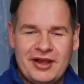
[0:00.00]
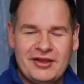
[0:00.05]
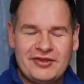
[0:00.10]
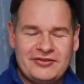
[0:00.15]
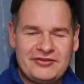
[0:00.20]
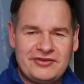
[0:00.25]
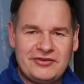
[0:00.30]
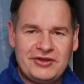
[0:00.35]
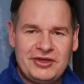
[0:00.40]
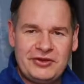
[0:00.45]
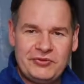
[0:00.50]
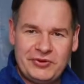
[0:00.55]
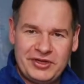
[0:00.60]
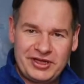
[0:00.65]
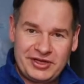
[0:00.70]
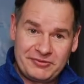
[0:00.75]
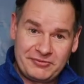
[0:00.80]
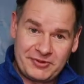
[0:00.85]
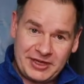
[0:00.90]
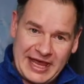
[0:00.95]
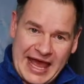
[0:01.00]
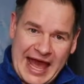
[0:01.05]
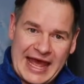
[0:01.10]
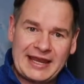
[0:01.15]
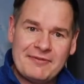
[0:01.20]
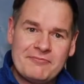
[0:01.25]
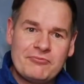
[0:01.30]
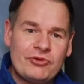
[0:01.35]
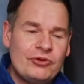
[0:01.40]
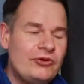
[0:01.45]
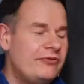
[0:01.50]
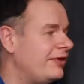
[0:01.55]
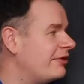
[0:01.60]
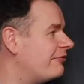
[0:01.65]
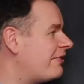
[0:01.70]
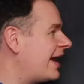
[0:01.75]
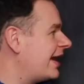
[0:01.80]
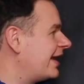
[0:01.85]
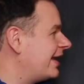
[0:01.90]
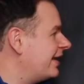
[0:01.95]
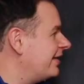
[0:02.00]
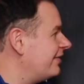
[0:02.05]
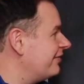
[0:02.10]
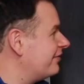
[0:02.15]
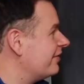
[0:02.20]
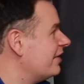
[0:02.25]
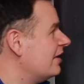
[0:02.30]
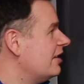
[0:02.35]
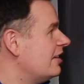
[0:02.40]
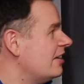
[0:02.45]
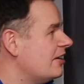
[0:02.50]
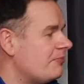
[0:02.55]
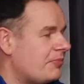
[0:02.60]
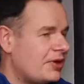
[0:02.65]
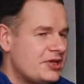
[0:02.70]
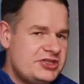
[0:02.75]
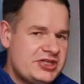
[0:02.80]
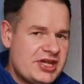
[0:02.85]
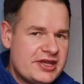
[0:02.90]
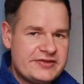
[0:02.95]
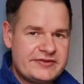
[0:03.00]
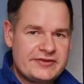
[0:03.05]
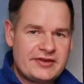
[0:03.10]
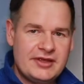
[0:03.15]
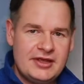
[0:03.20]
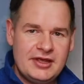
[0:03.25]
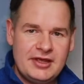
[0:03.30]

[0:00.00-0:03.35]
So you can improve your rankings by just